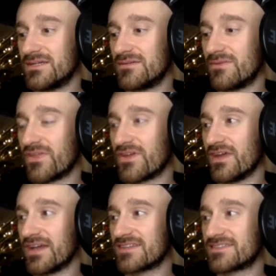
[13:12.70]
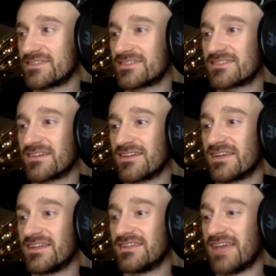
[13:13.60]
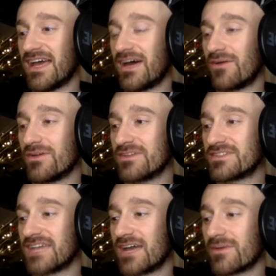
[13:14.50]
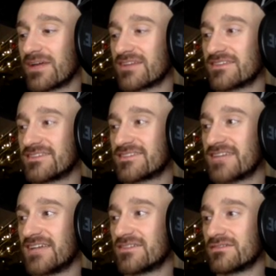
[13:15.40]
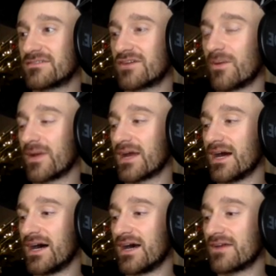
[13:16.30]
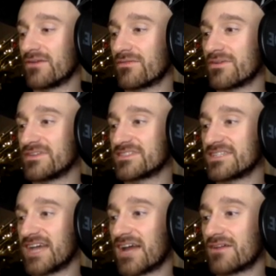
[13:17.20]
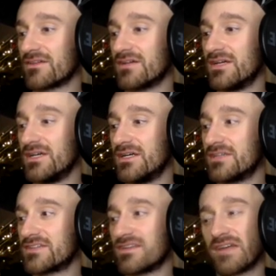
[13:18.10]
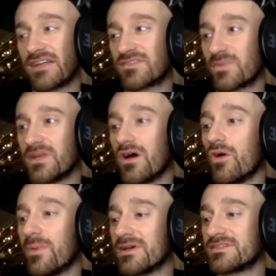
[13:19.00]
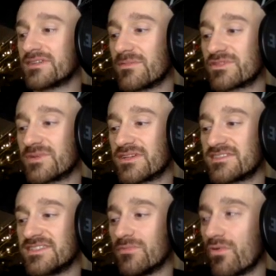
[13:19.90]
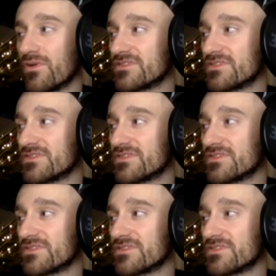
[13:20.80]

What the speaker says: With a nice sun down in Seattle. We got a sunset going on over in Seattle. It's a nice window, but I wish we could see more,